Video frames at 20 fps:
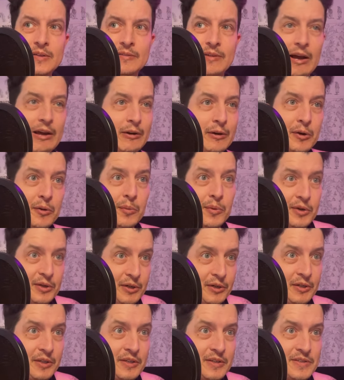I don't know where
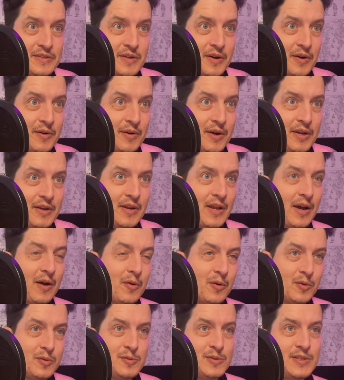your kids are right now
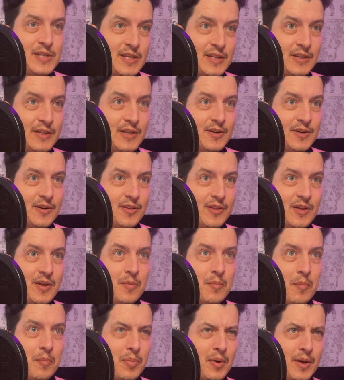or who's taking of them,
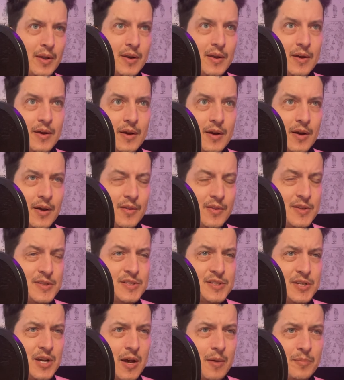but this
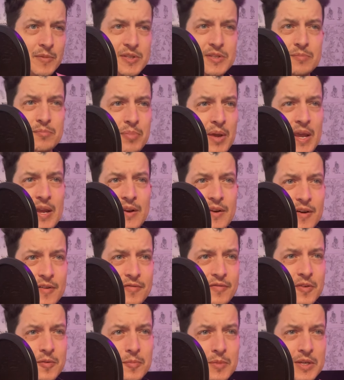job doesn't pay enough
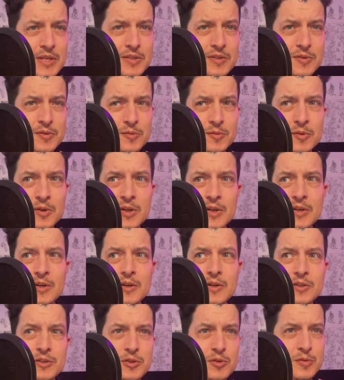for me to
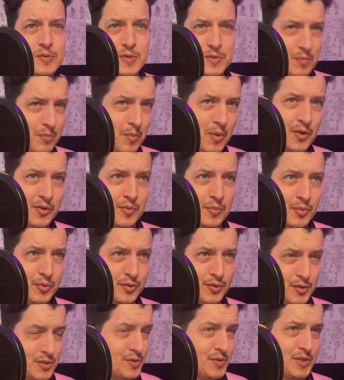choose multiple
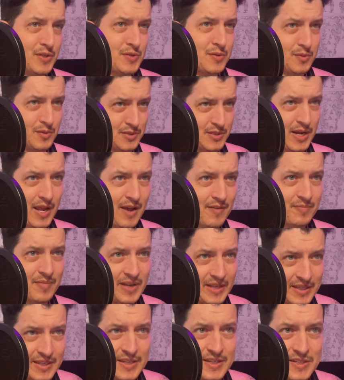nursery schools and have my
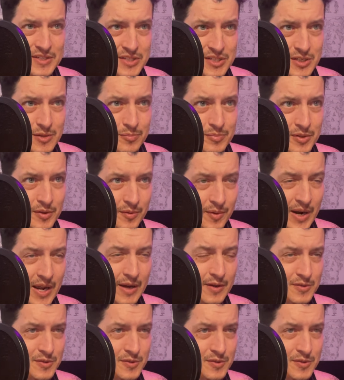kids shipped around.